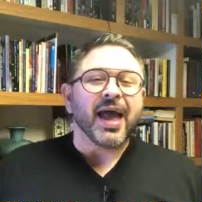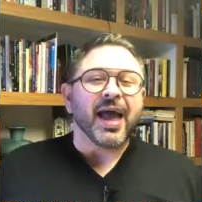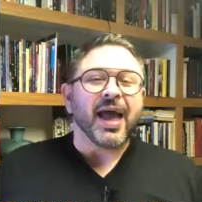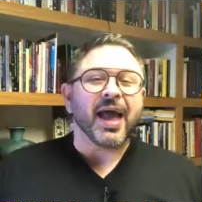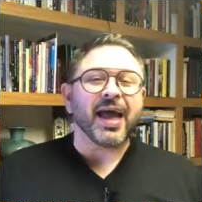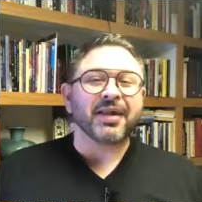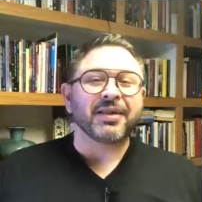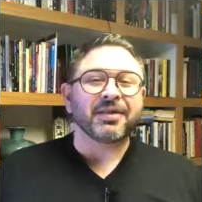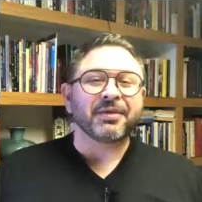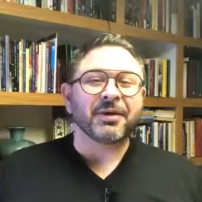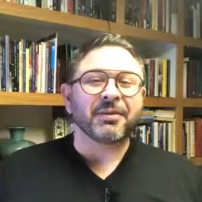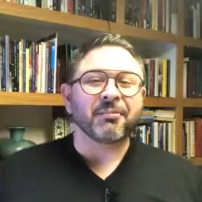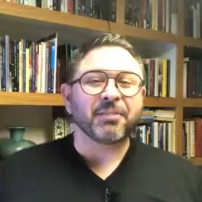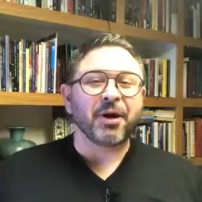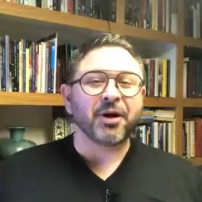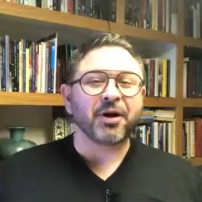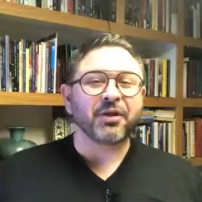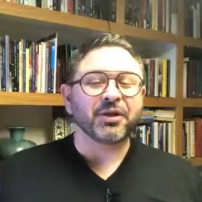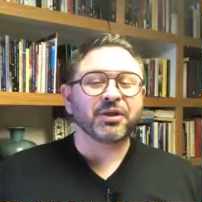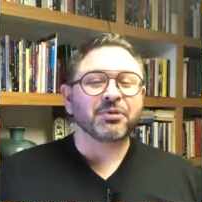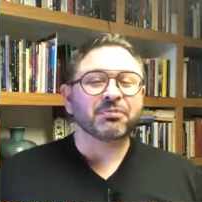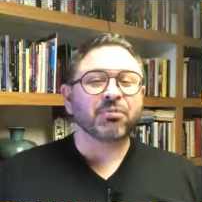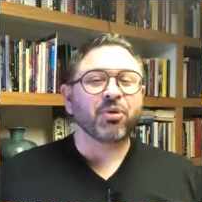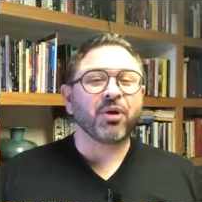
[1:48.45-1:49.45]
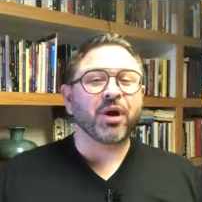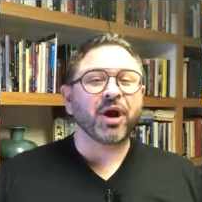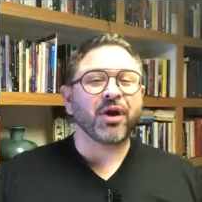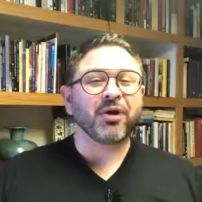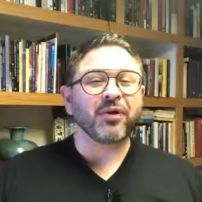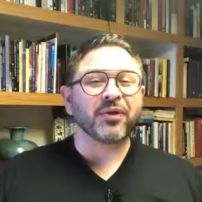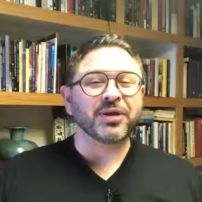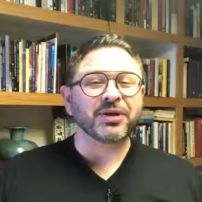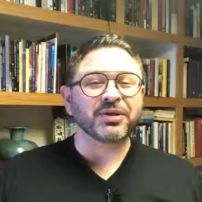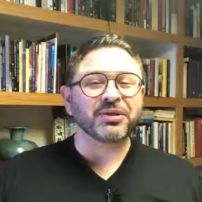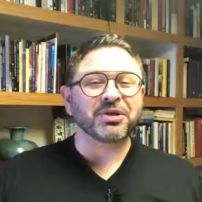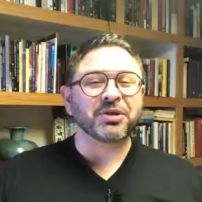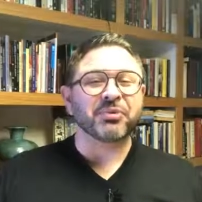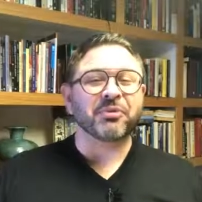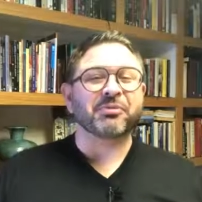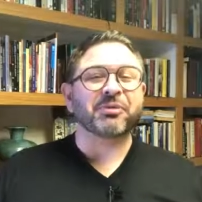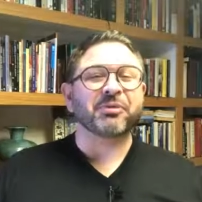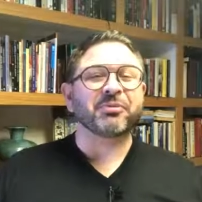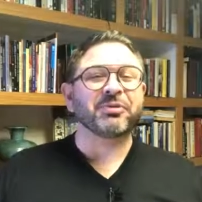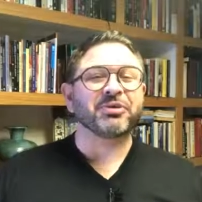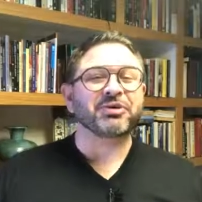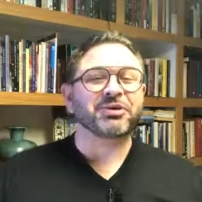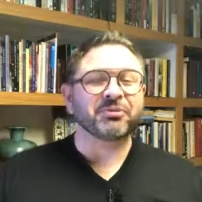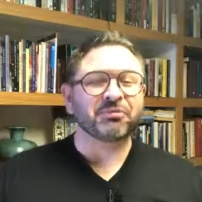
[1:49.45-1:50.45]
And part of this prayer is to
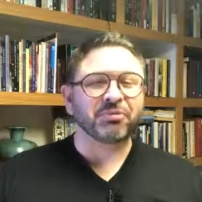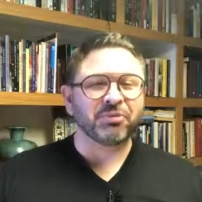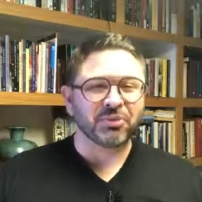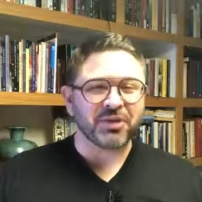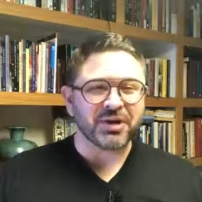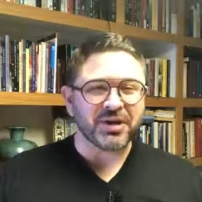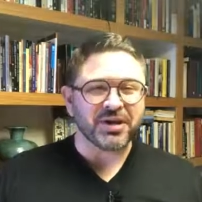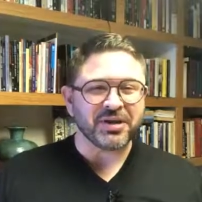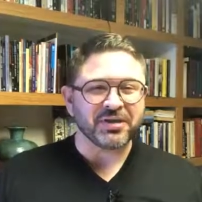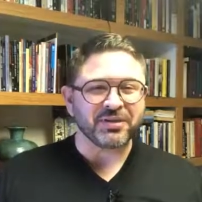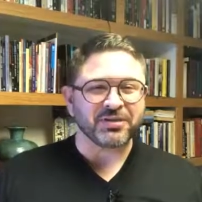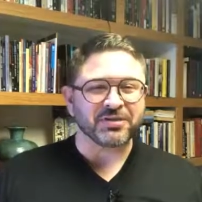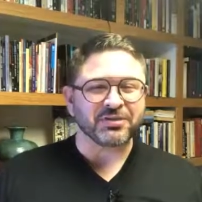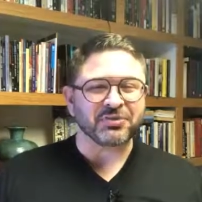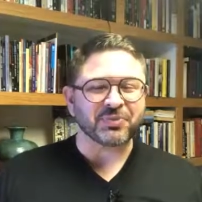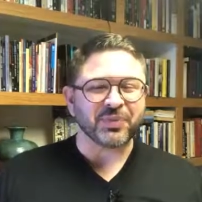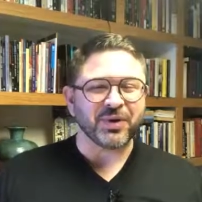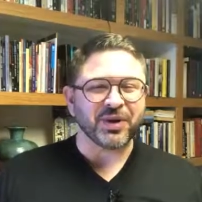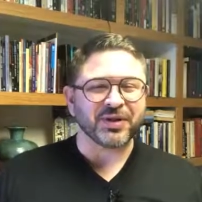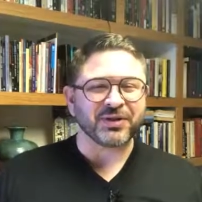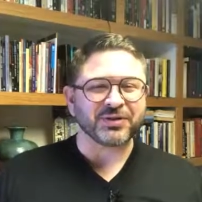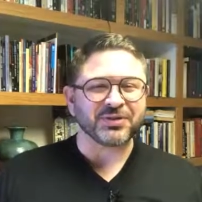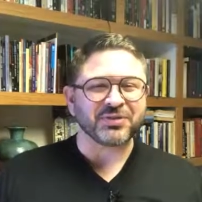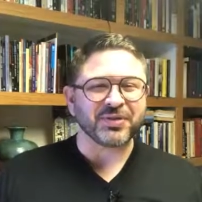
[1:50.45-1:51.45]
remember to breathe as well.